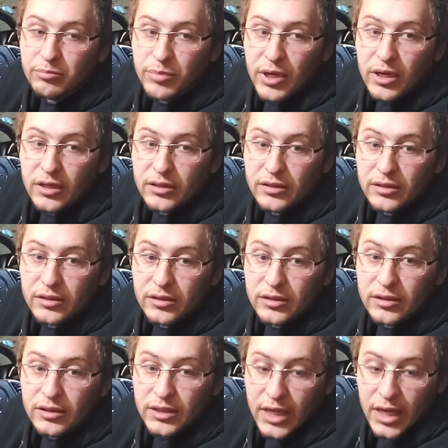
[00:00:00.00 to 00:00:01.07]
but
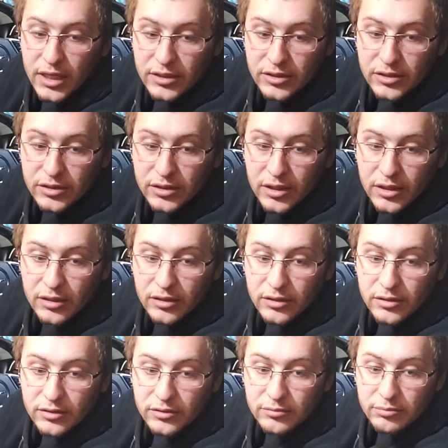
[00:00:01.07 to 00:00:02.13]
yes,
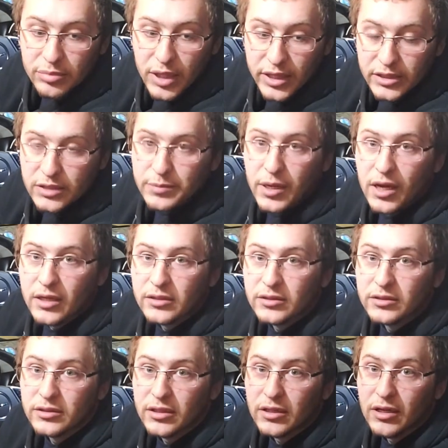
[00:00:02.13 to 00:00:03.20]
their blind
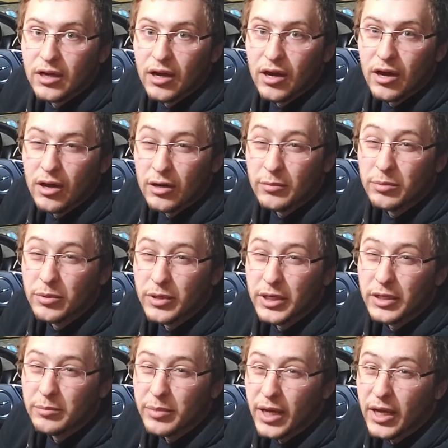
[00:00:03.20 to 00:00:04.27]
spots are
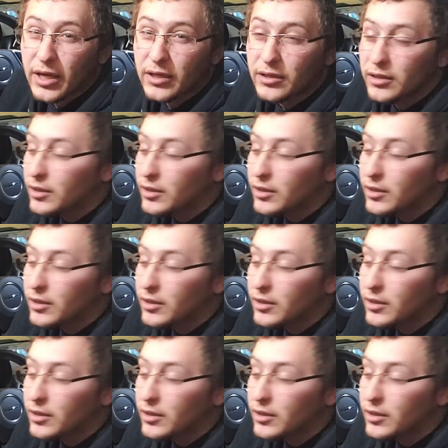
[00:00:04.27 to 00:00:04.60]
pretty bad.